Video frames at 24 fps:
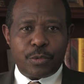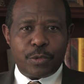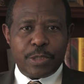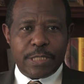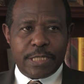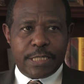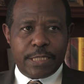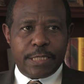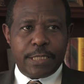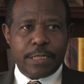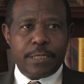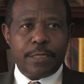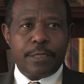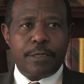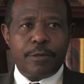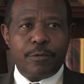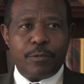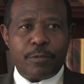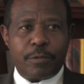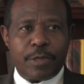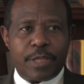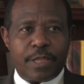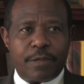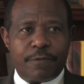deal
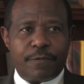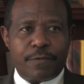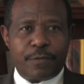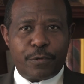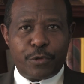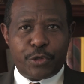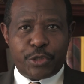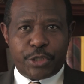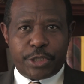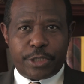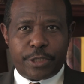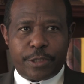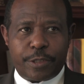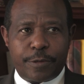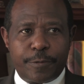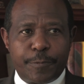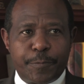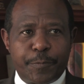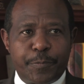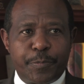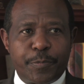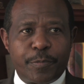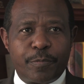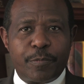with the future,
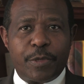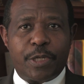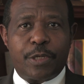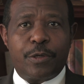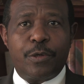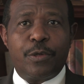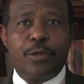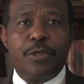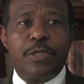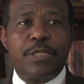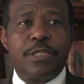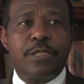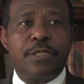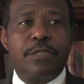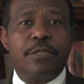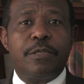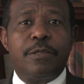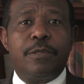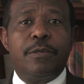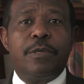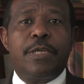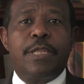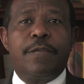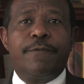because
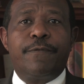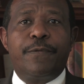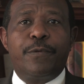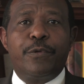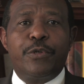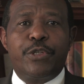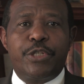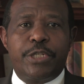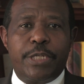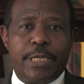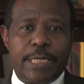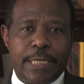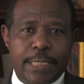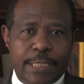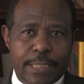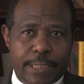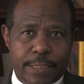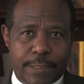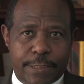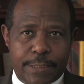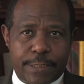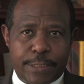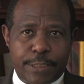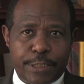you are the future
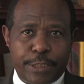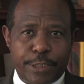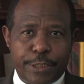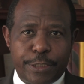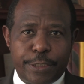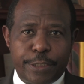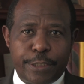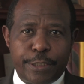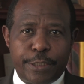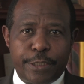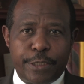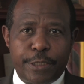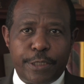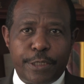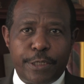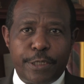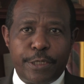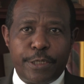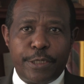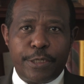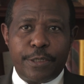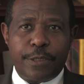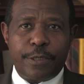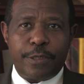leaders.
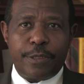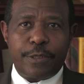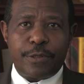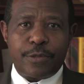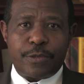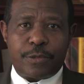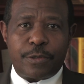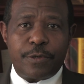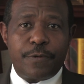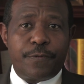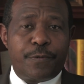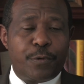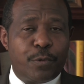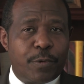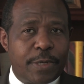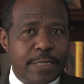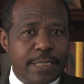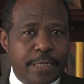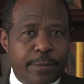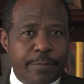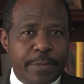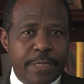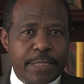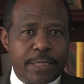So if you
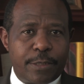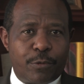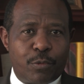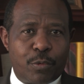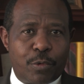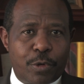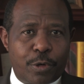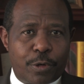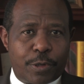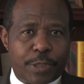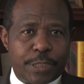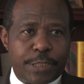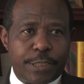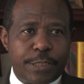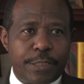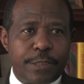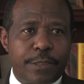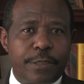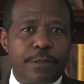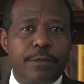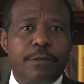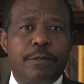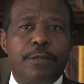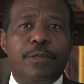want a better world,
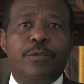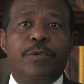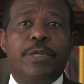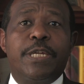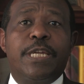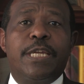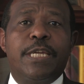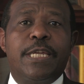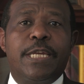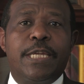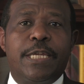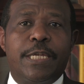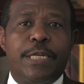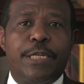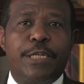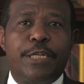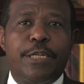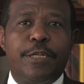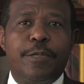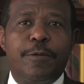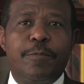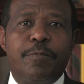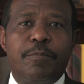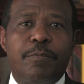you will get it.
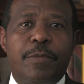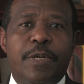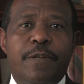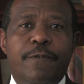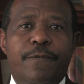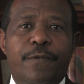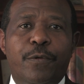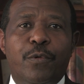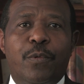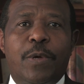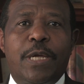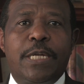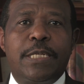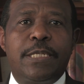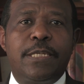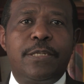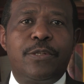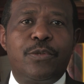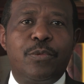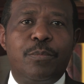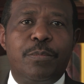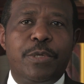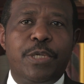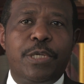But if you want it
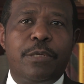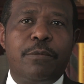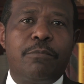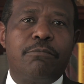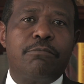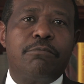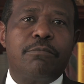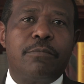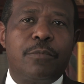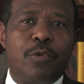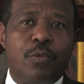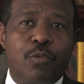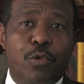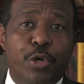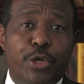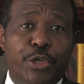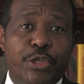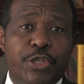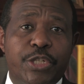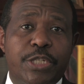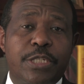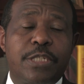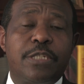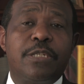to be
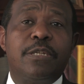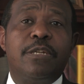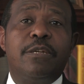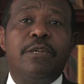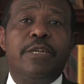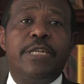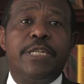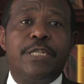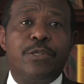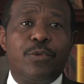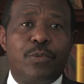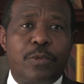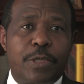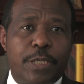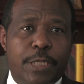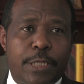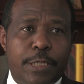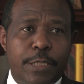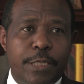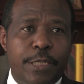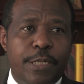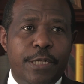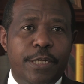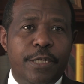worse, it
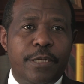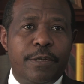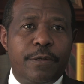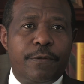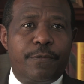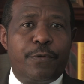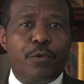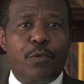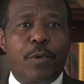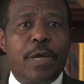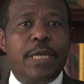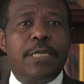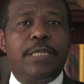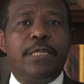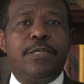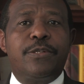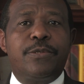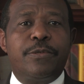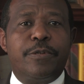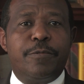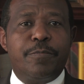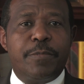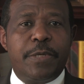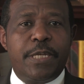will. If you want it
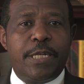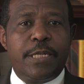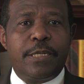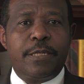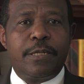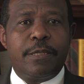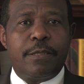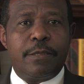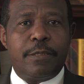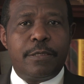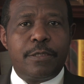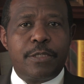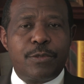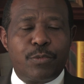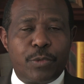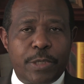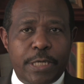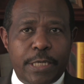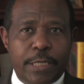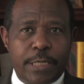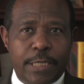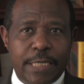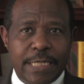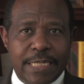to remain this
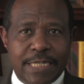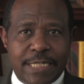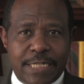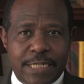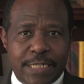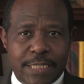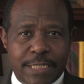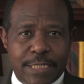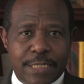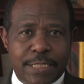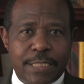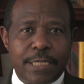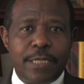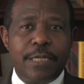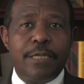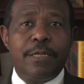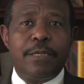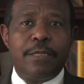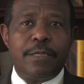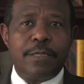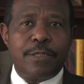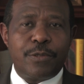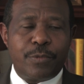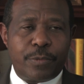way,
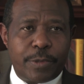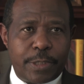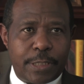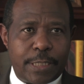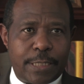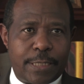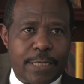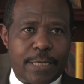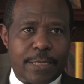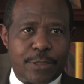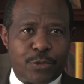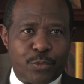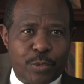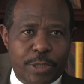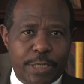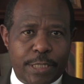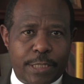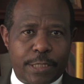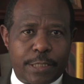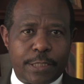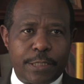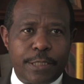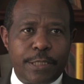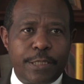it will as
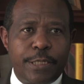well.